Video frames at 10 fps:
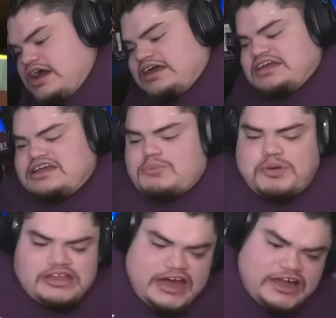I need a
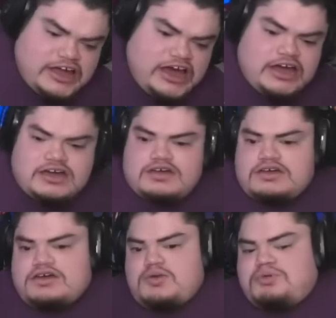banana!
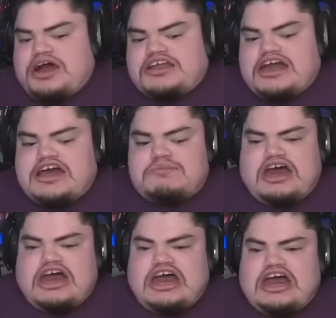
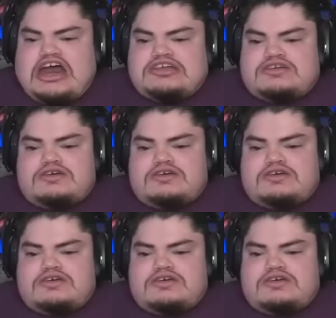Banana Man!